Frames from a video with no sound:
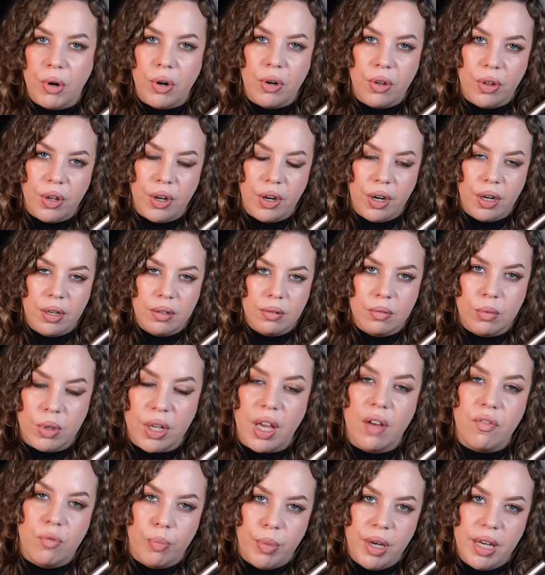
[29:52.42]
earlier when
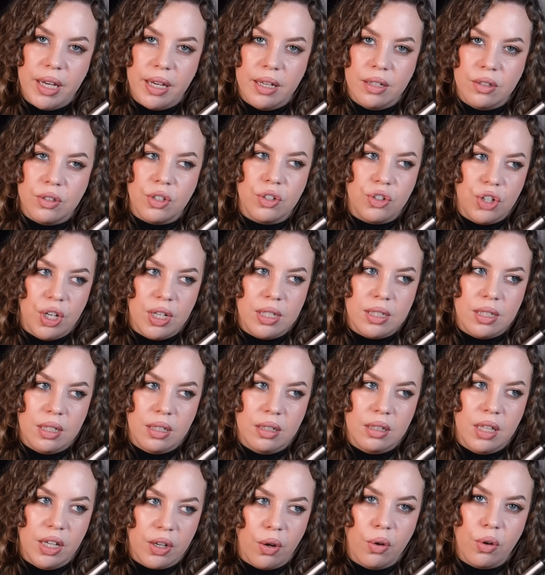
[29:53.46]
Kevin Bacon
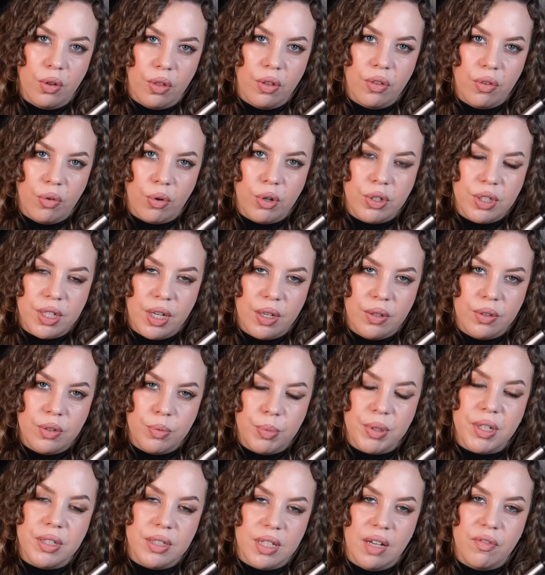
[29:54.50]
suggested they go to the Thornes house
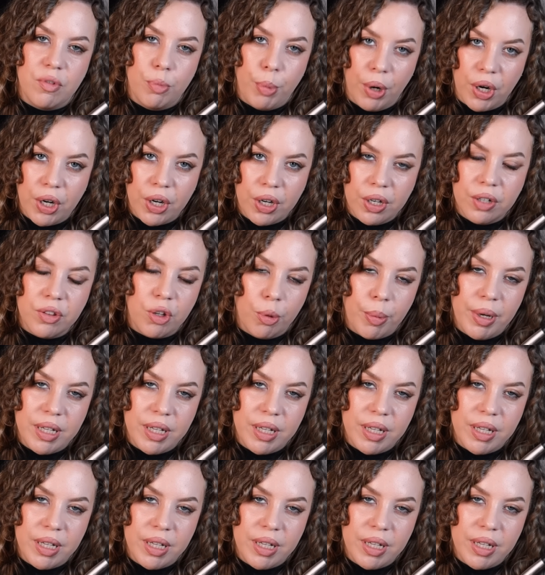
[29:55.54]
because they have a bunker in their